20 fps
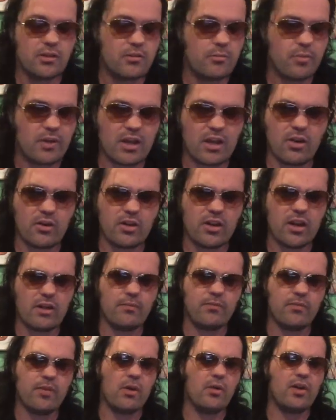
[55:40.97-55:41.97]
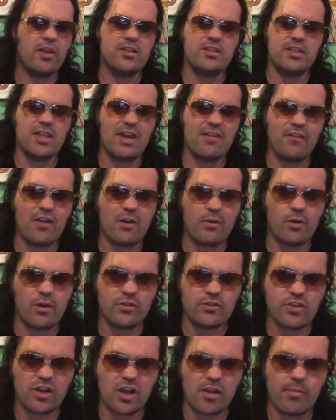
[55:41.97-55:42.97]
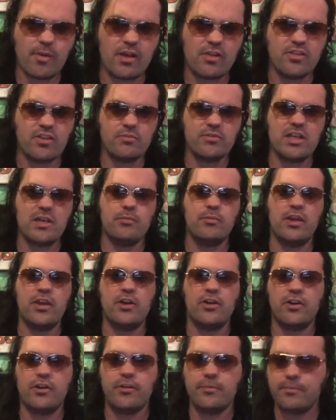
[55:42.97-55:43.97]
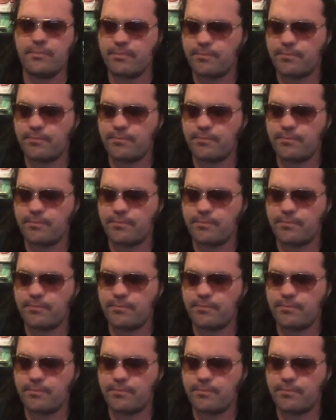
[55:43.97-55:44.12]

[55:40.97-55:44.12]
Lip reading: But I'll get to that if I talk about it sometime later.